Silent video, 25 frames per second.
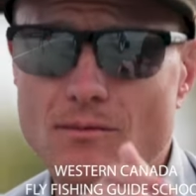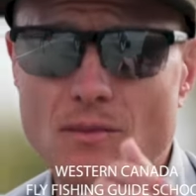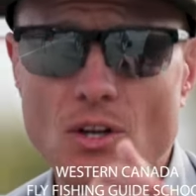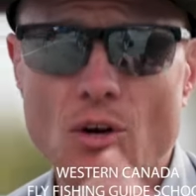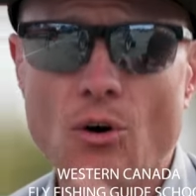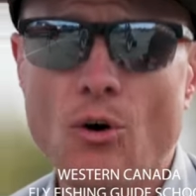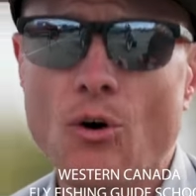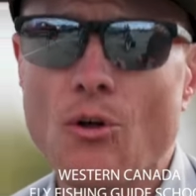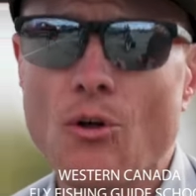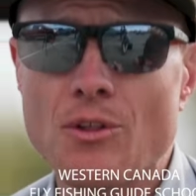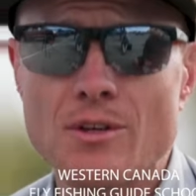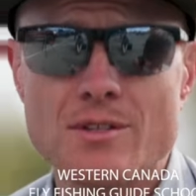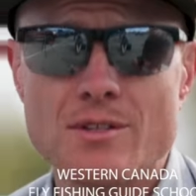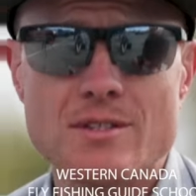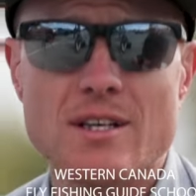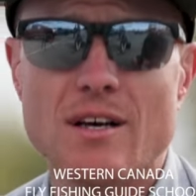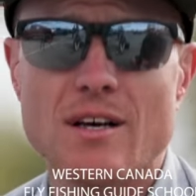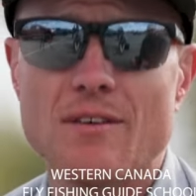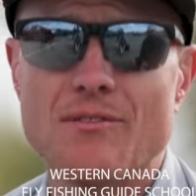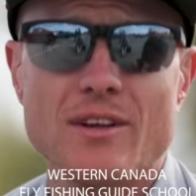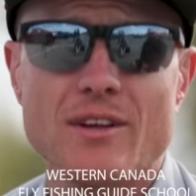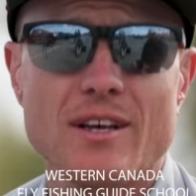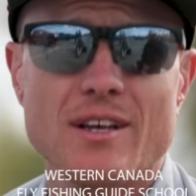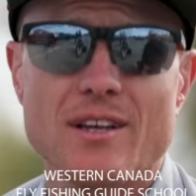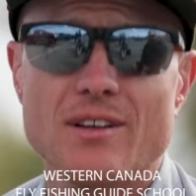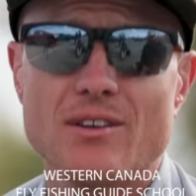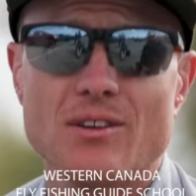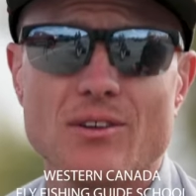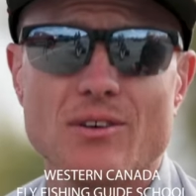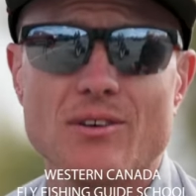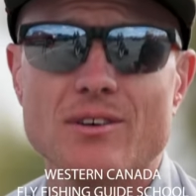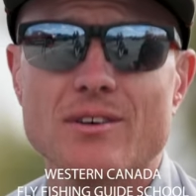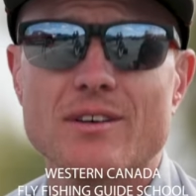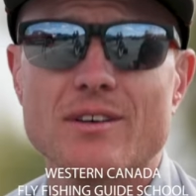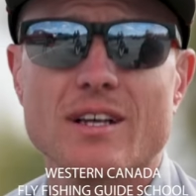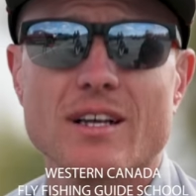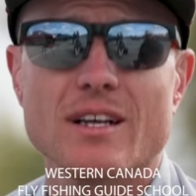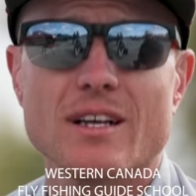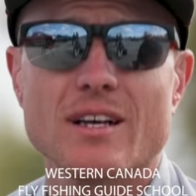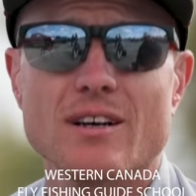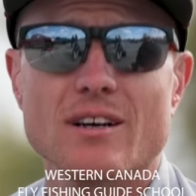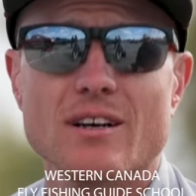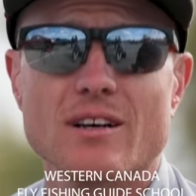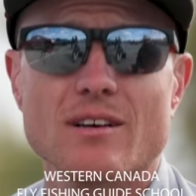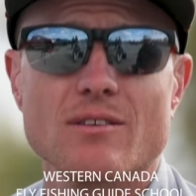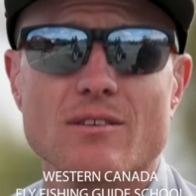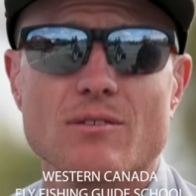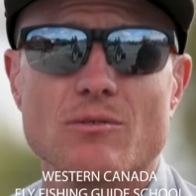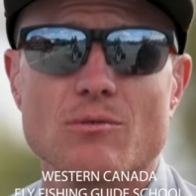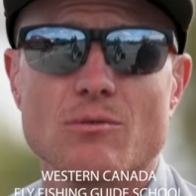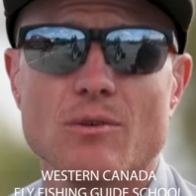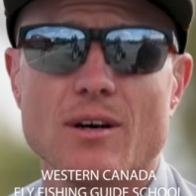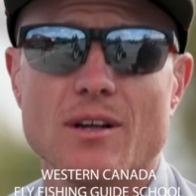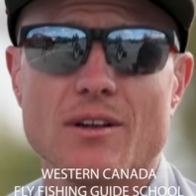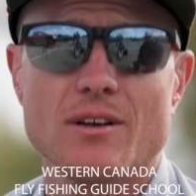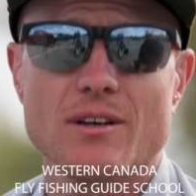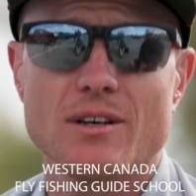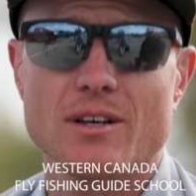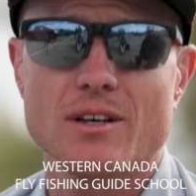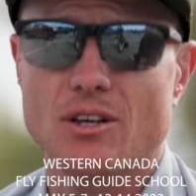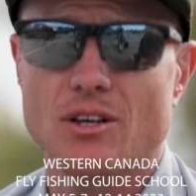all the stuff that you learn here, whether you're